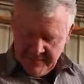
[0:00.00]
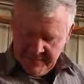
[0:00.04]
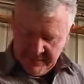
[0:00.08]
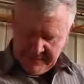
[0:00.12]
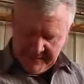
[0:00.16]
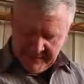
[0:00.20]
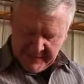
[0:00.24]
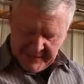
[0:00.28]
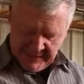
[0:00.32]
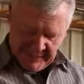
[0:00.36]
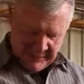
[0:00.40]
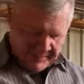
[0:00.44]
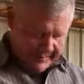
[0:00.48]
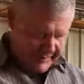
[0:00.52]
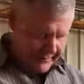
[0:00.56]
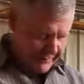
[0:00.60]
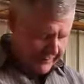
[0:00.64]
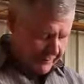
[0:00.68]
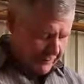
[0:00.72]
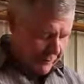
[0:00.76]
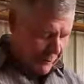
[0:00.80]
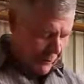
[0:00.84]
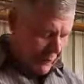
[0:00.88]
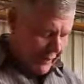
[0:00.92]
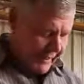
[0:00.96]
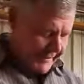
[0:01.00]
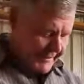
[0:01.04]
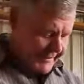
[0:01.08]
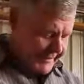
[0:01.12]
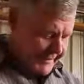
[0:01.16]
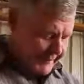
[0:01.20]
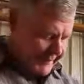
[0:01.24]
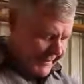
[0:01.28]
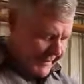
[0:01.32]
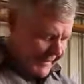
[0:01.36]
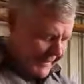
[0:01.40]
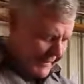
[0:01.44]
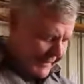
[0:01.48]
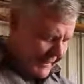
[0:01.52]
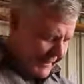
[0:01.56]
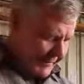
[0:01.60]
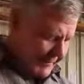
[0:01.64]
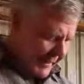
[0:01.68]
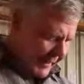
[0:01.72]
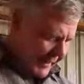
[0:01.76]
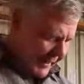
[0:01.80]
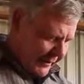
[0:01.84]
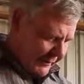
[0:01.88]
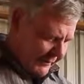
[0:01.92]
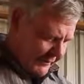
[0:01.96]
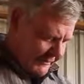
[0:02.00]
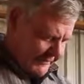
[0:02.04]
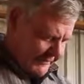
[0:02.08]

are going to be writing me an email